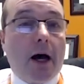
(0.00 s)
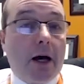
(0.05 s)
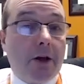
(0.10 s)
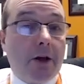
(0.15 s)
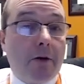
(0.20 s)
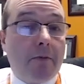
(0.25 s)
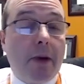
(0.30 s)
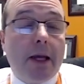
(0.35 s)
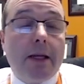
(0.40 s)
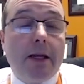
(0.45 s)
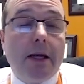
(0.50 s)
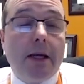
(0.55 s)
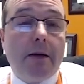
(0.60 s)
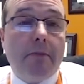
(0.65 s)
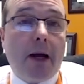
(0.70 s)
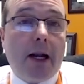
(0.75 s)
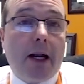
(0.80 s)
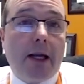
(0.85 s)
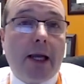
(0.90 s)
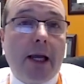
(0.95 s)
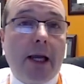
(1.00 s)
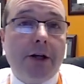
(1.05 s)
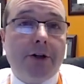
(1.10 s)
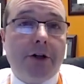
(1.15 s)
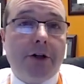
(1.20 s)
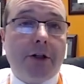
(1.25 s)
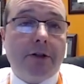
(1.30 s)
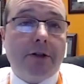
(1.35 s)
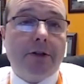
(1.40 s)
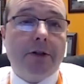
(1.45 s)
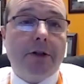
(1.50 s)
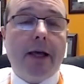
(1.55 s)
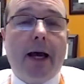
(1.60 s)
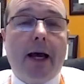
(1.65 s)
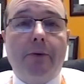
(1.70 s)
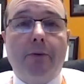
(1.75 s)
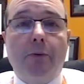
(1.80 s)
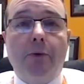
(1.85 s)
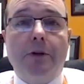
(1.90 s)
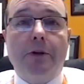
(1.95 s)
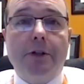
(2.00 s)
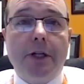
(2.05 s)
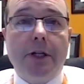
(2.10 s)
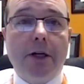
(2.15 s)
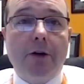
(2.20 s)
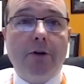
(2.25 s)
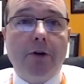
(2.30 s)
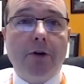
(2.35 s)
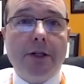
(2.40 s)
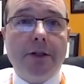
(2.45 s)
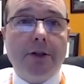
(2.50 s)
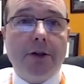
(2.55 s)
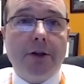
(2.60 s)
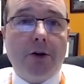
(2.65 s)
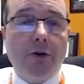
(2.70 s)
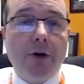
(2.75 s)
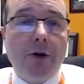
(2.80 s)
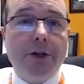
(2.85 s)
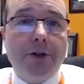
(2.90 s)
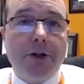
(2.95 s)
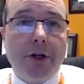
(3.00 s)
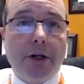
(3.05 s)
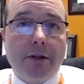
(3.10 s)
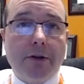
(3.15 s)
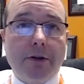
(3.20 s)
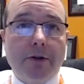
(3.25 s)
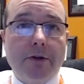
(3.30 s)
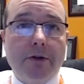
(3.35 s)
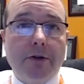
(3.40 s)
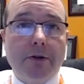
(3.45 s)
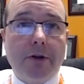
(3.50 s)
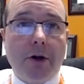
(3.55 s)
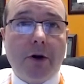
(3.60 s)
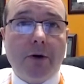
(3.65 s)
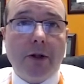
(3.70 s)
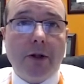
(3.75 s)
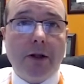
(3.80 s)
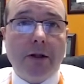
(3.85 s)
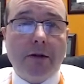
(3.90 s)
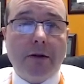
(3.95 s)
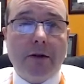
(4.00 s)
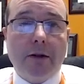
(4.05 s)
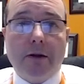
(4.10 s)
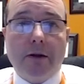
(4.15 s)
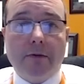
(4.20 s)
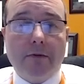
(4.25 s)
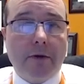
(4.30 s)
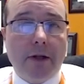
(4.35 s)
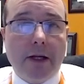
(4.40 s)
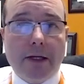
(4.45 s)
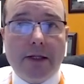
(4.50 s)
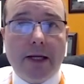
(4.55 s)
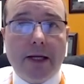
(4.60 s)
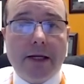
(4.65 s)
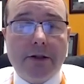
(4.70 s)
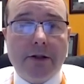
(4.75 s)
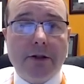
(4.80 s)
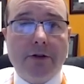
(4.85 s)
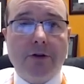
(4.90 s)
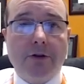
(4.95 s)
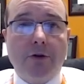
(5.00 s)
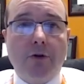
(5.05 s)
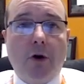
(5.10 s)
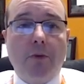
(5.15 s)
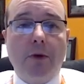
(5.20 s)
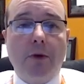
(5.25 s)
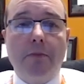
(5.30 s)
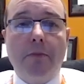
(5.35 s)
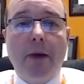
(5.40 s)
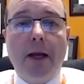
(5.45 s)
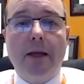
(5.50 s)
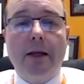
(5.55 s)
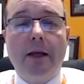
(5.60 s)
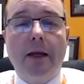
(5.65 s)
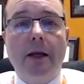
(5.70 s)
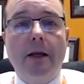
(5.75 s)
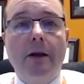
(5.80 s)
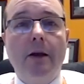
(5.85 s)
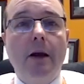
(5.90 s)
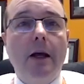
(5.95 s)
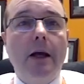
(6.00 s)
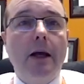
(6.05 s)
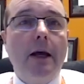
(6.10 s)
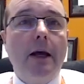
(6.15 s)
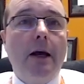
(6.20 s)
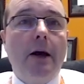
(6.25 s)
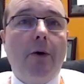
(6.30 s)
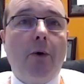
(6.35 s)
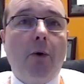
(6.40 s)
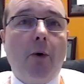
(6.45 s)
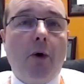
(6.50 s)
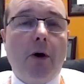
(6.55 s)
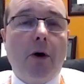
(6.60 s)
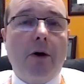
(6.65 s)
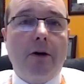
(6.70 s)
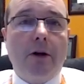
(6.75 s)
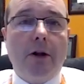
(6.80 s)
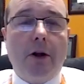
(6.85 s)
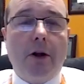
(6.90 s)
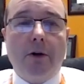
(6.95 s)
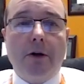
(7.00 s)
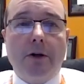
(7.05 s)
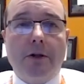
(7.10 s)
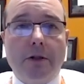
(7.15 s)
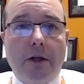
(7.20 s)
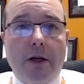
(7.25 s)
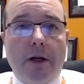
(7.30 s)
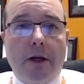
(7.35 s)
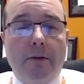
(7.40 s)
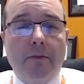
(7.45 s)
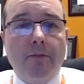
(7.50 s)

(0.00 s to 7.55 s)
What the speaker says: You may need medications that would decrease secretions, you know, that the intestines are normally making, or, you know, there's